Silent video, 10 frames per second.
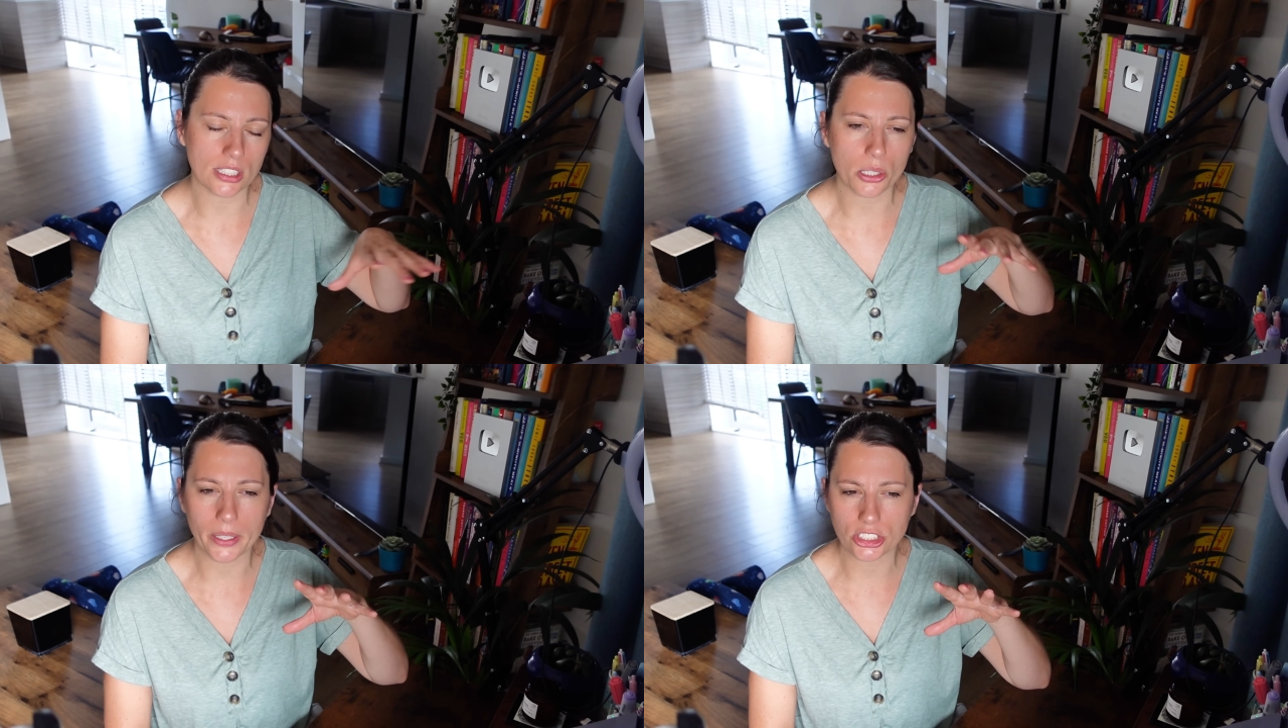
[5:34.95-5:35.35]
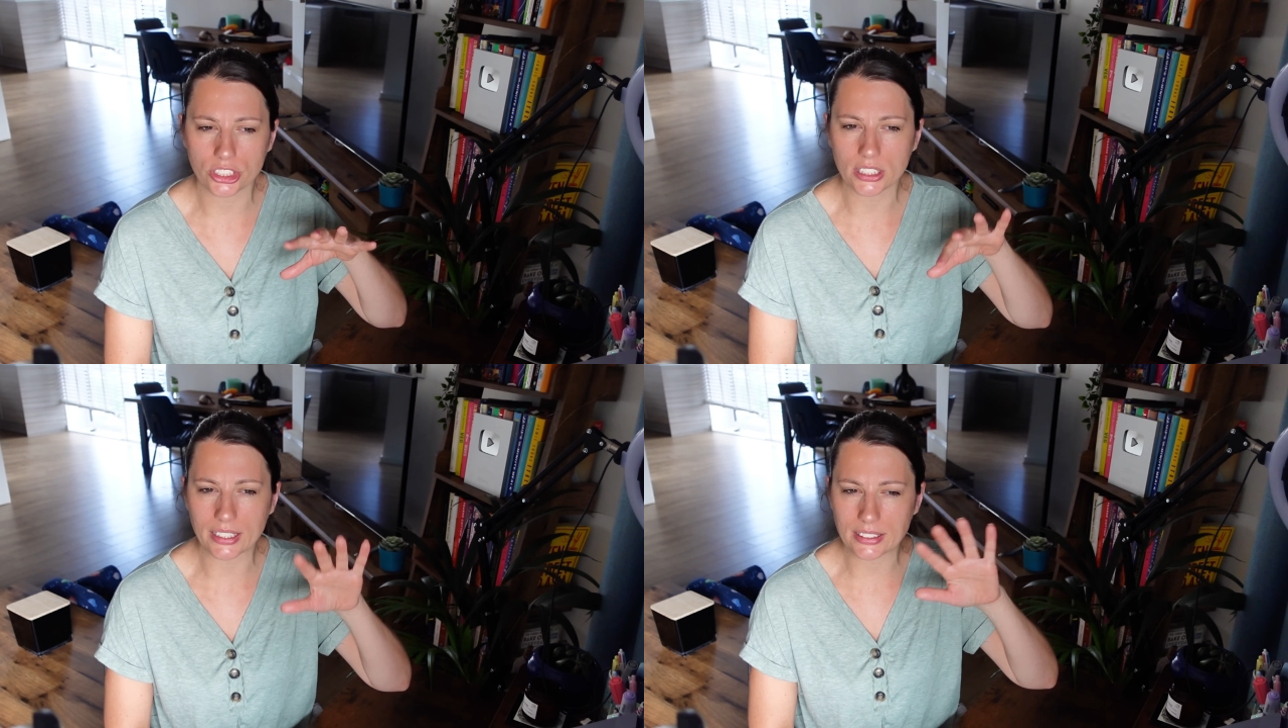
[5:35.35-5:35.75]
so
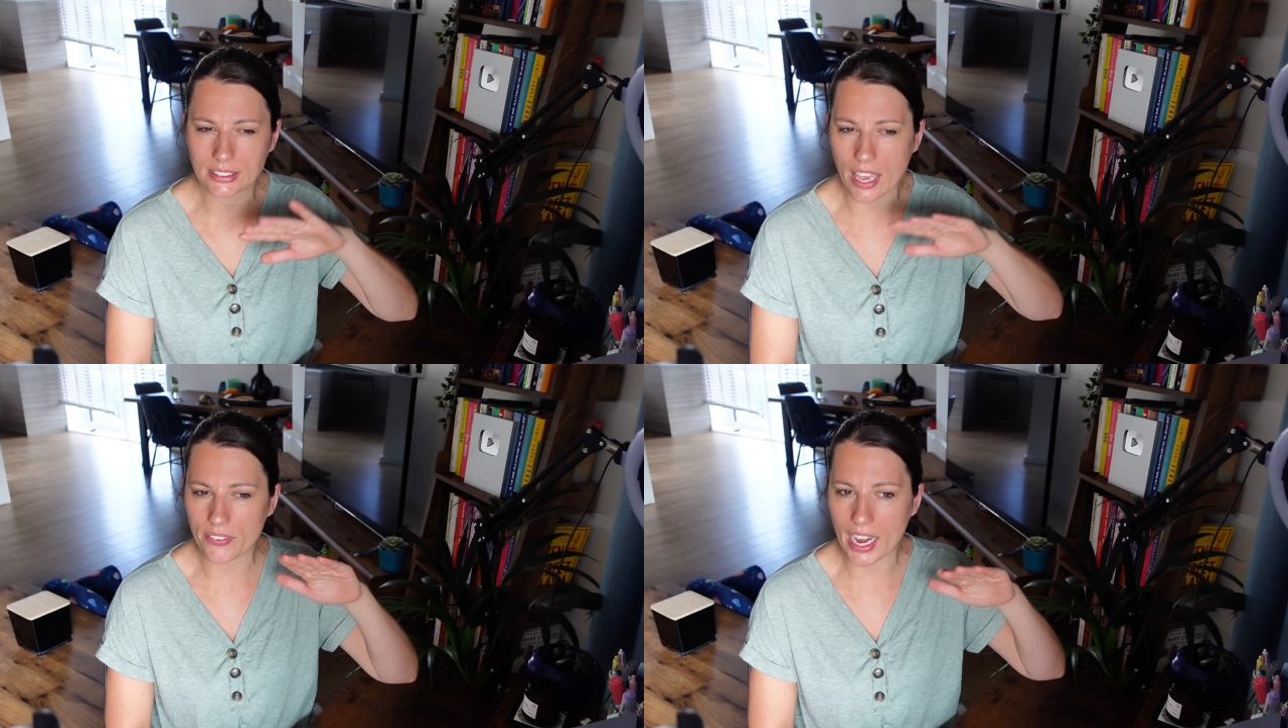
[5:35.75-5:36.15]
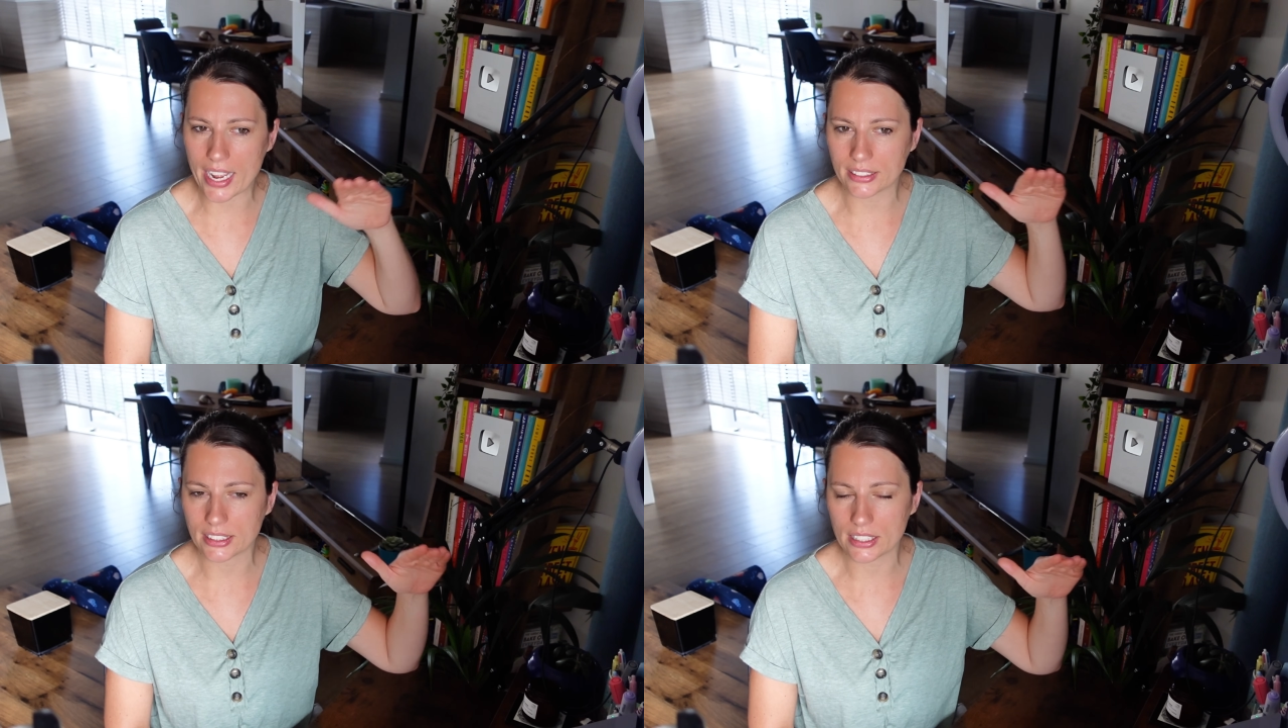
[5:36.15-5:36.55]
questions like seven,
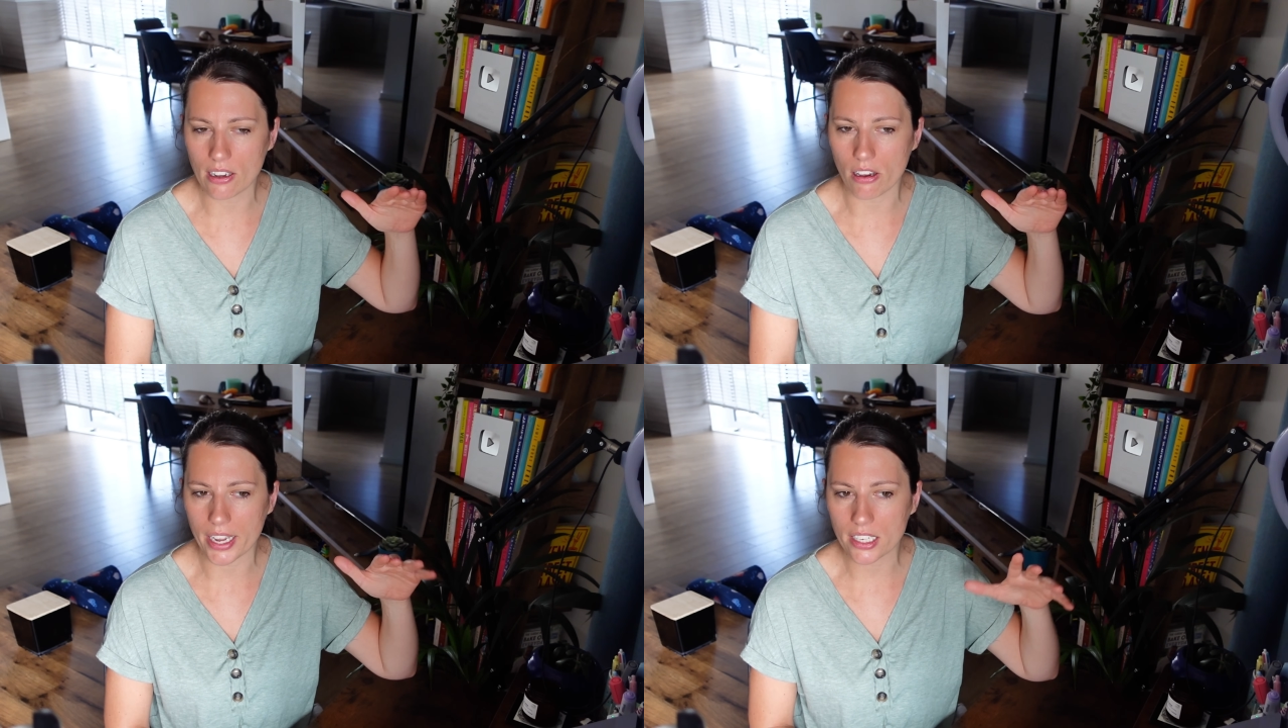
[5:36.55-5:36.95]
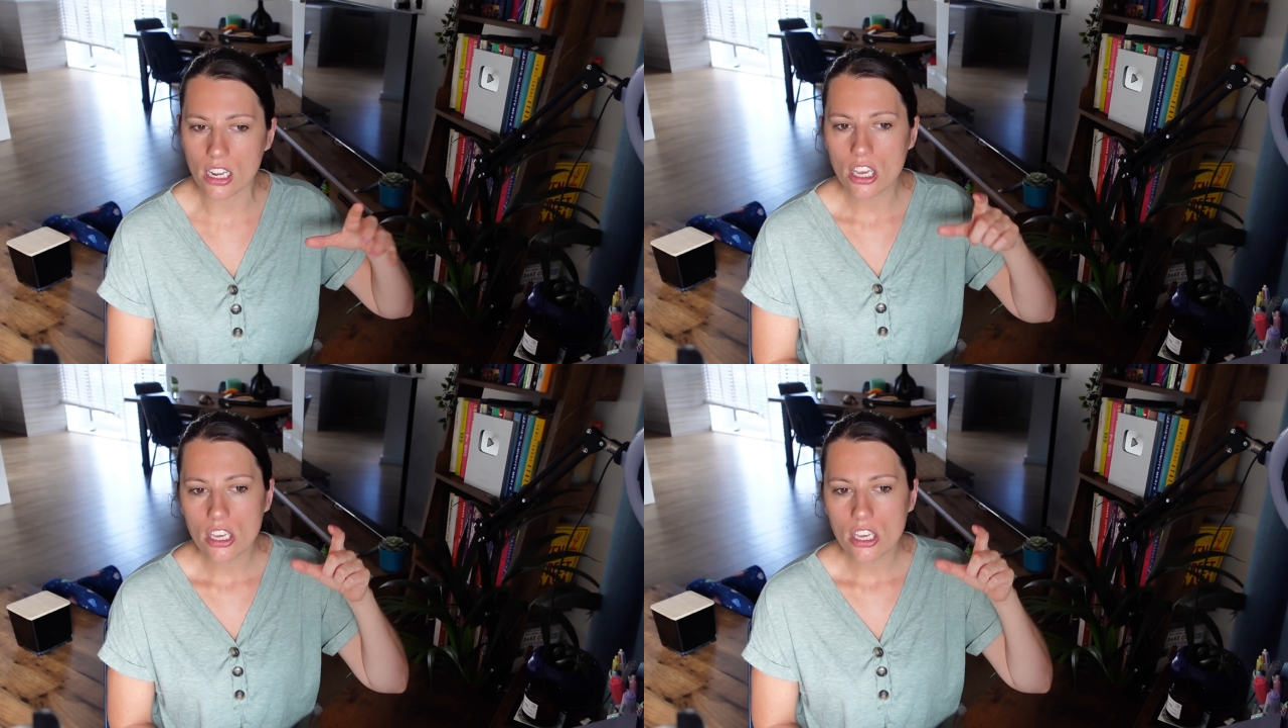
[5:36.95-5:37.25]
eight, and nine,